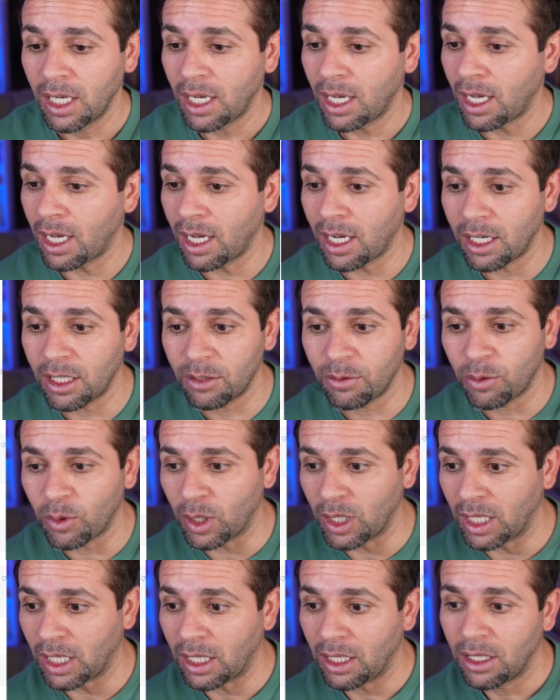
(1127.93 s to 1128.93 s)
And
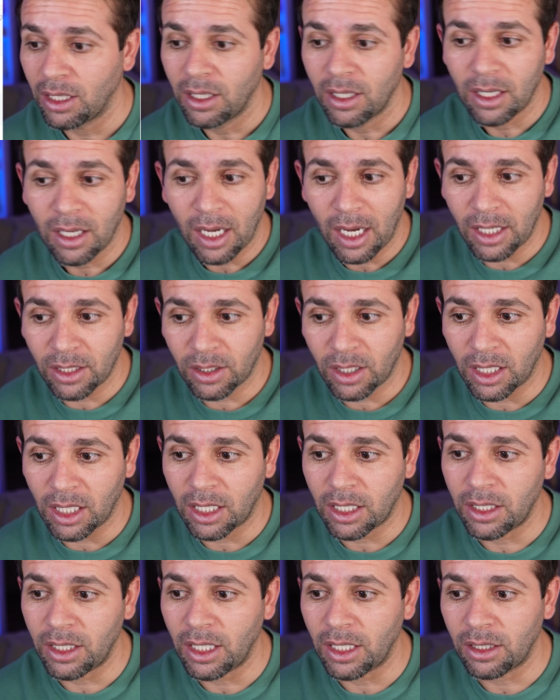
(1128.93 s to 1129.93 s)
voila, it's gonna
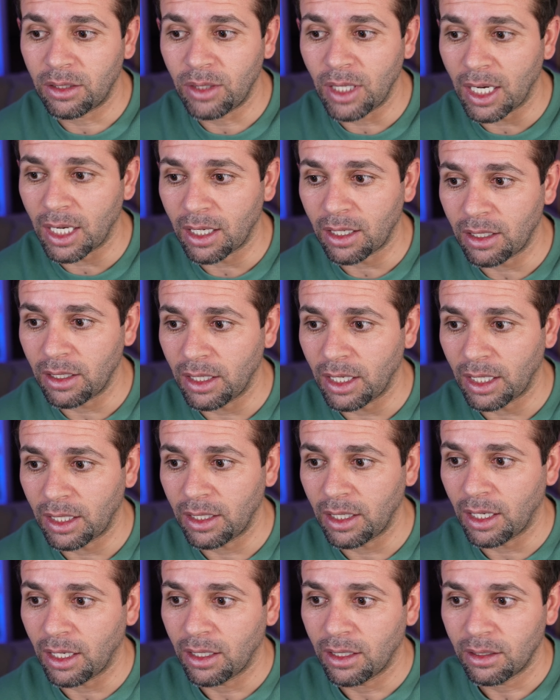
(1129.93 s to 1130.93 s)
create directly like,
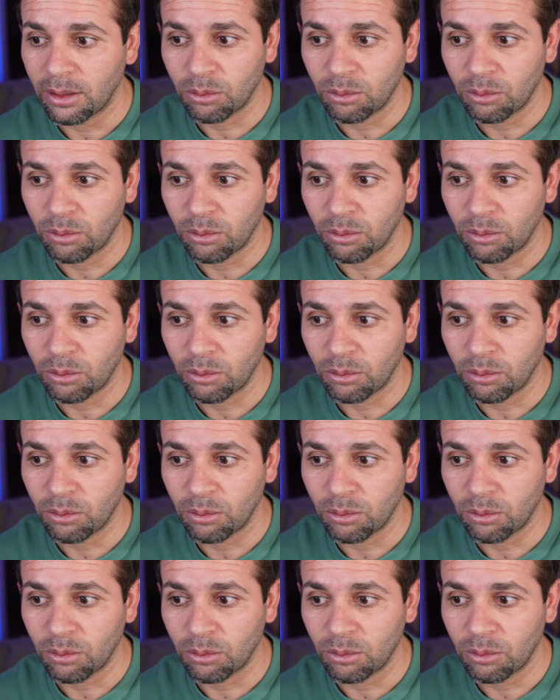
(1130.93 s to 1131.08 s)
yeah,